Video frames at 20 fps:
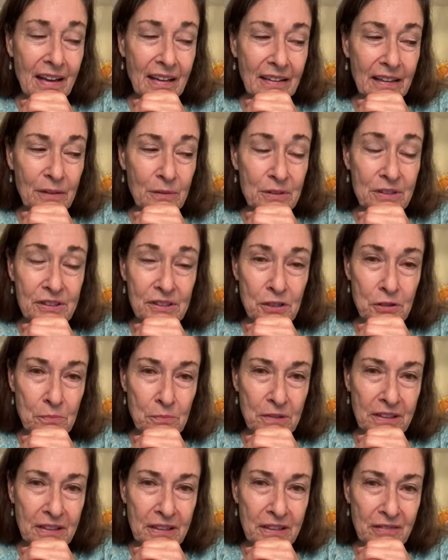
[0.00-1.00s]
And I will see
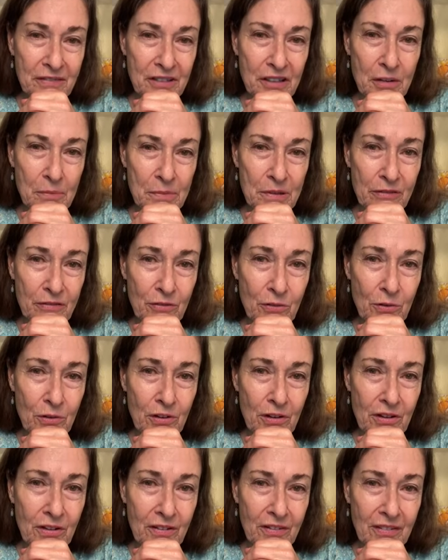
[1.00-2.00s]
you Monday, if not
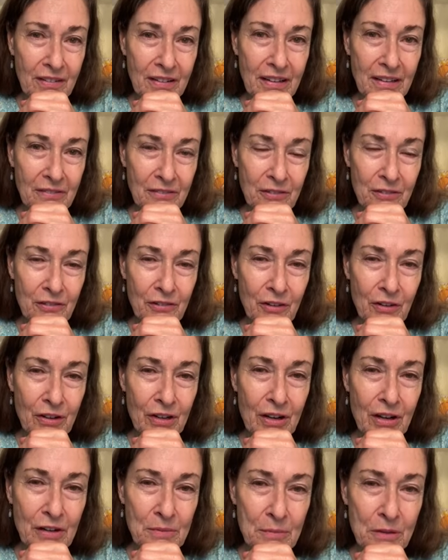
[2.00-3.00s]
before. And for
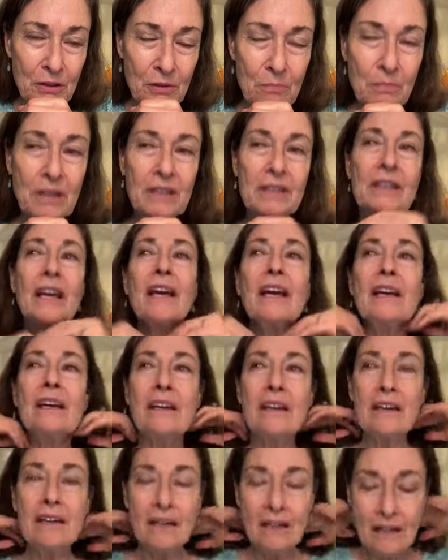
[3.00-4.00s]
Fairy Godmother
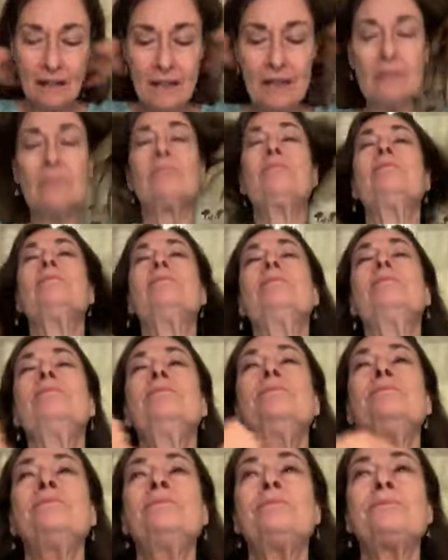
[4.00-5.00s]
Monday,
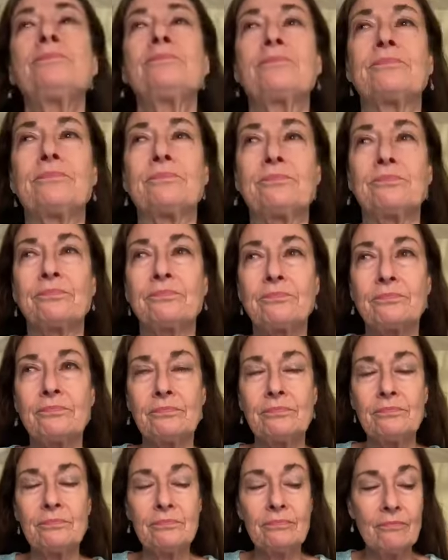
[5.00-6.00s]
where
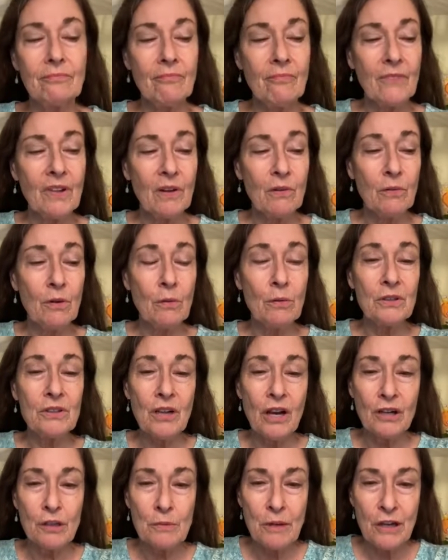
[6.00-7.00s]

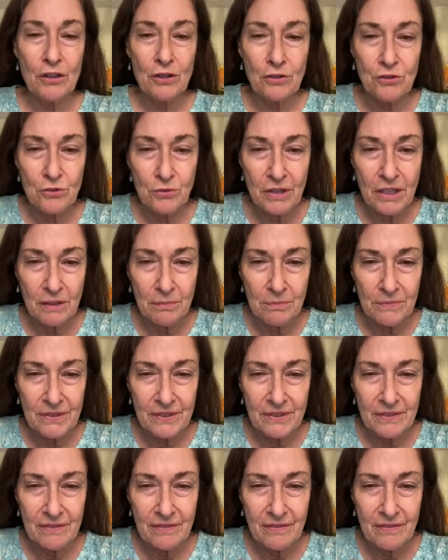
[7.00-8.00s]
we'll talk about your
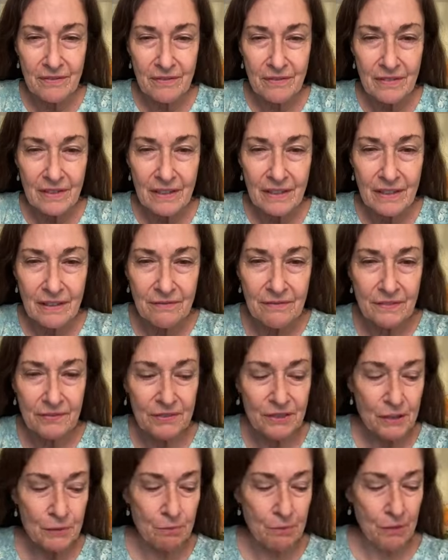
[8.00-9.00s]
dreams, the gift
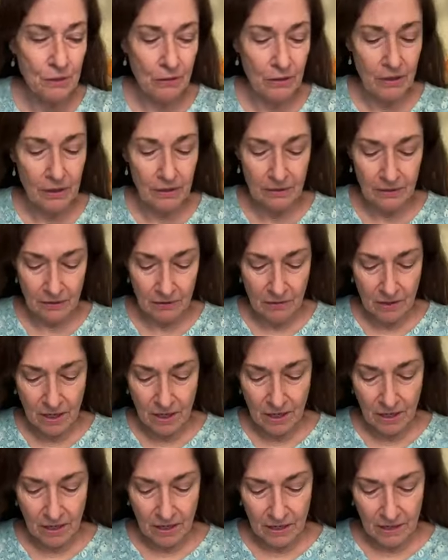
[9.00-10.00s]
of spirit,
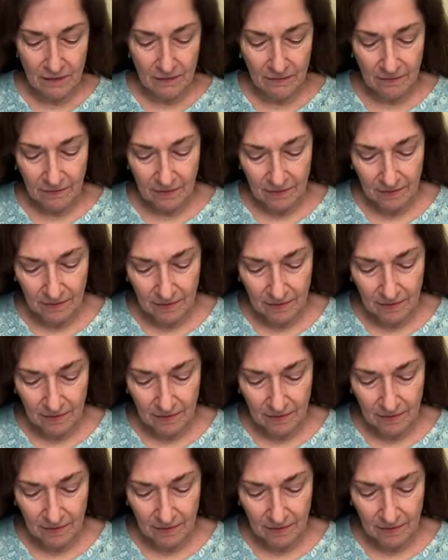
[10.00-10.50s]
okay?